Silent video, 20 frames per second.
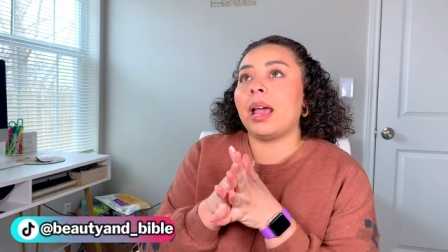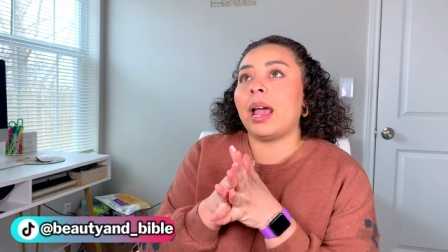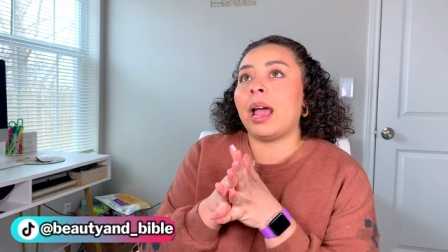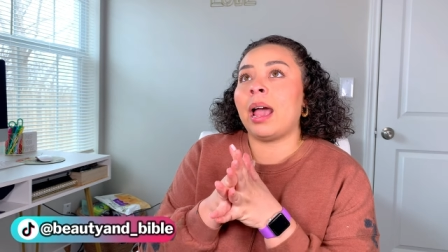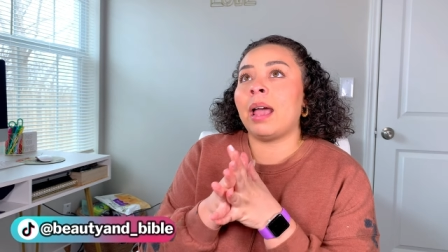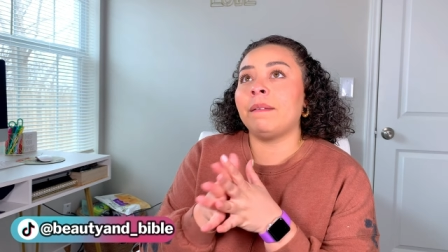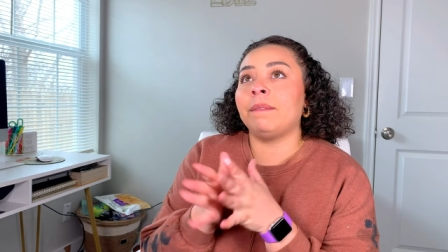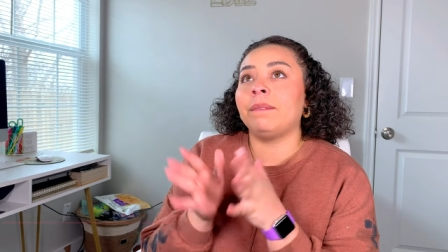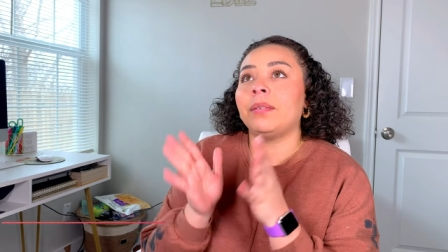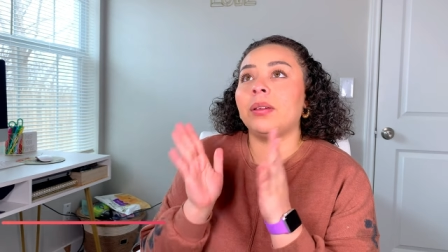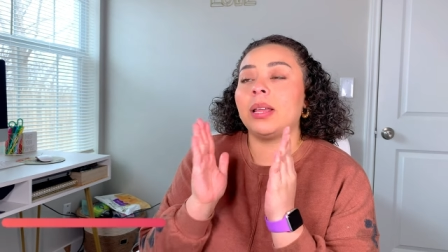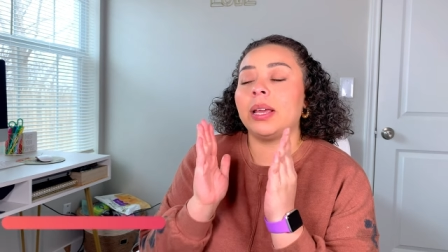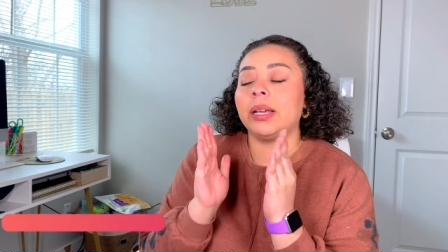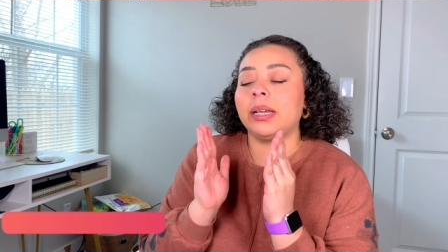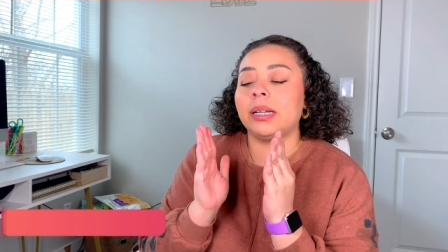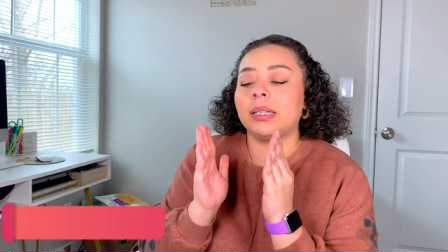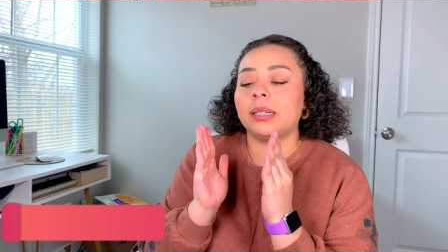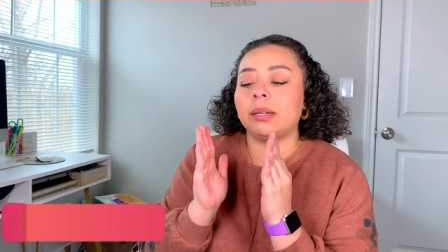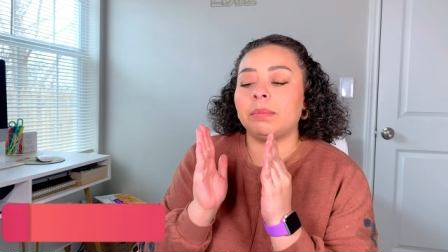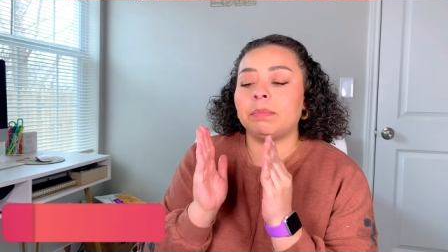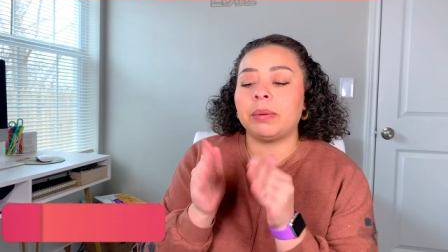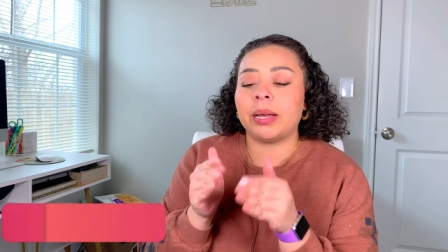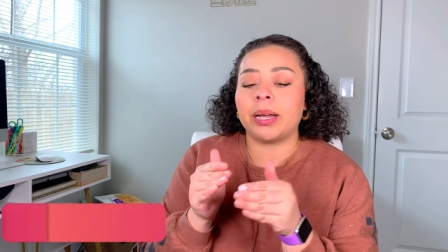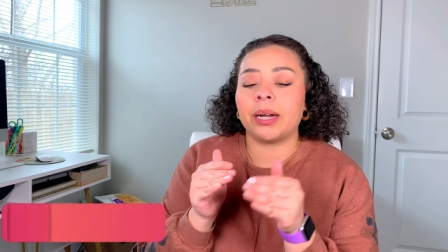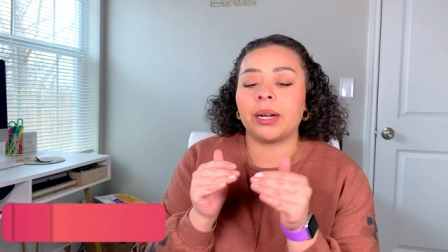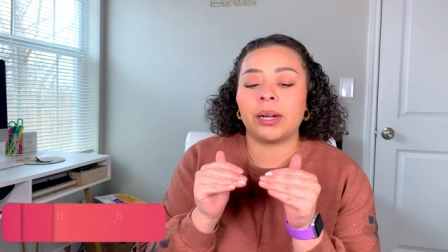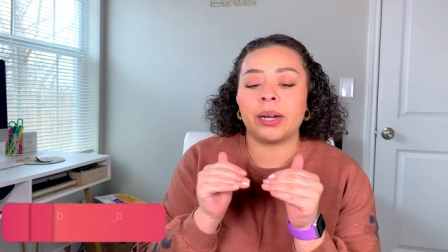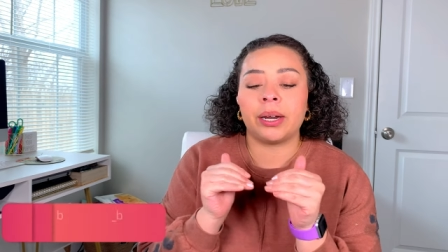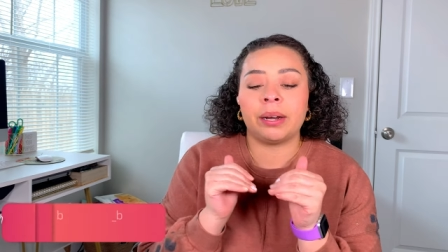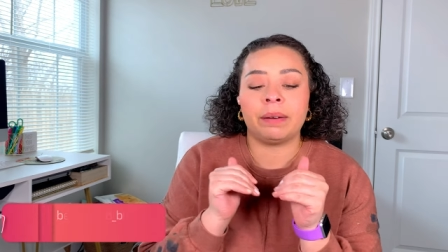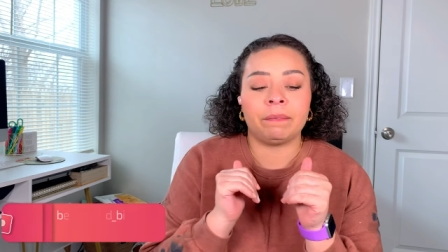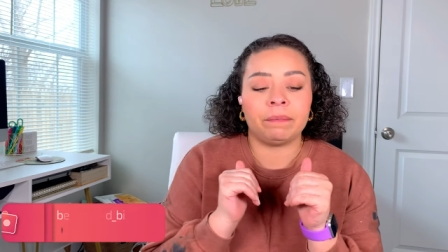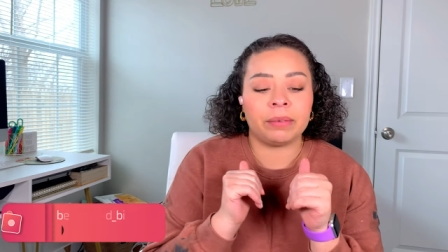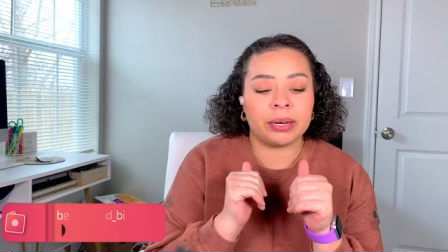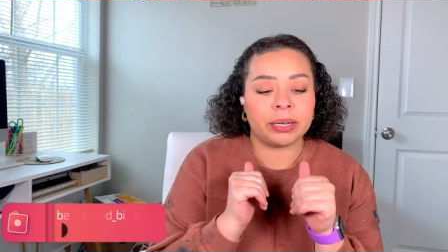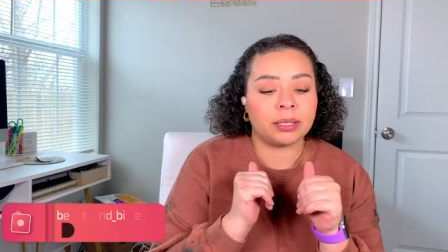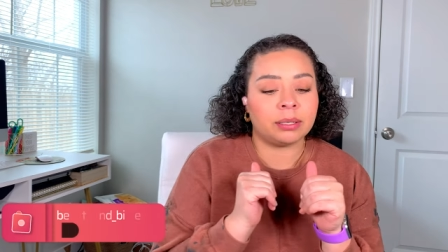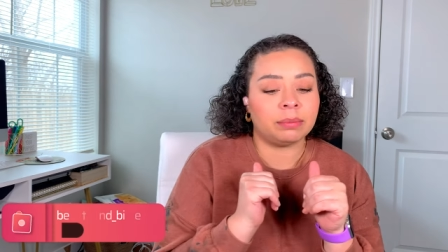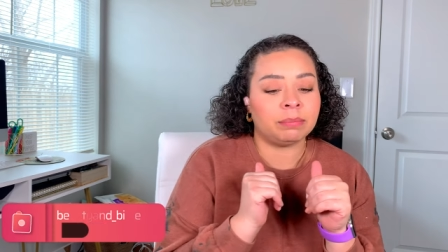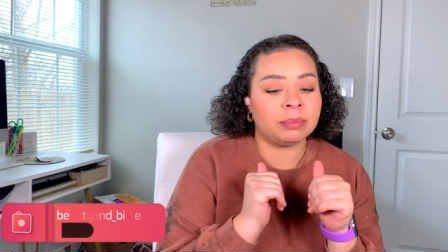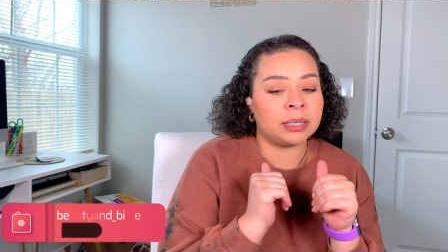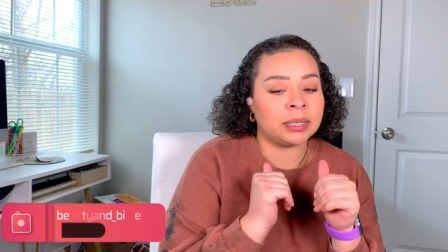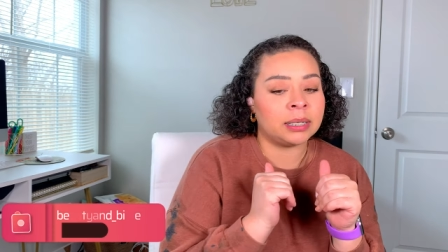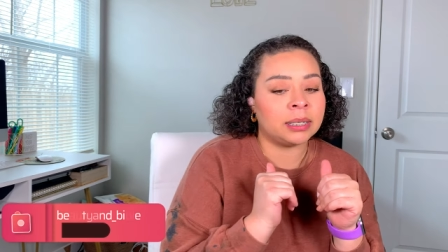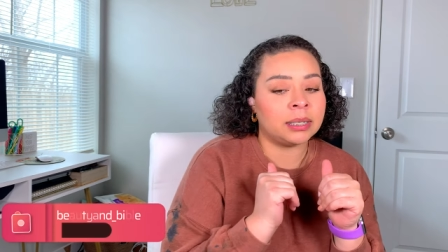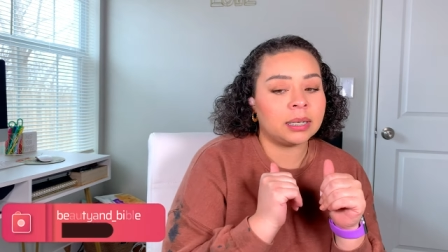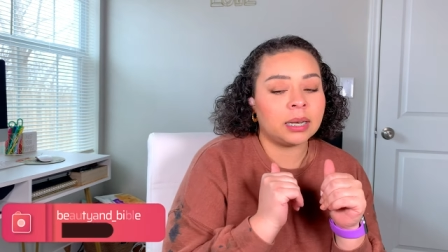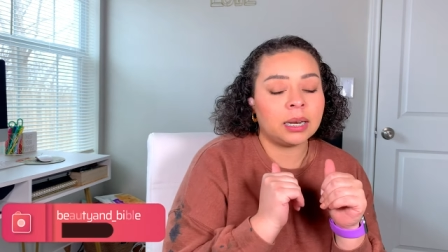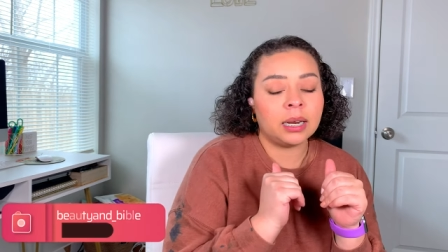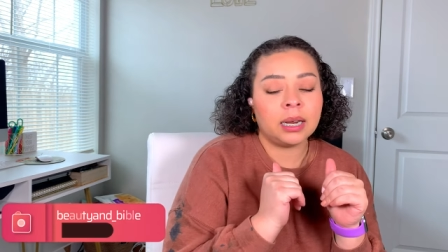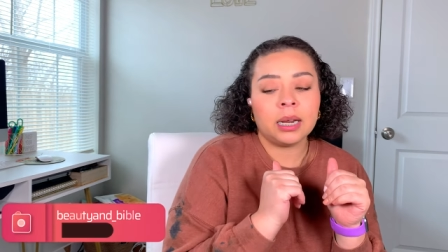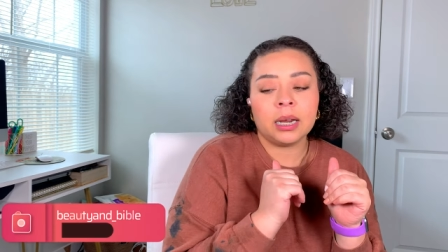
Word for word: I feel like it's a better investment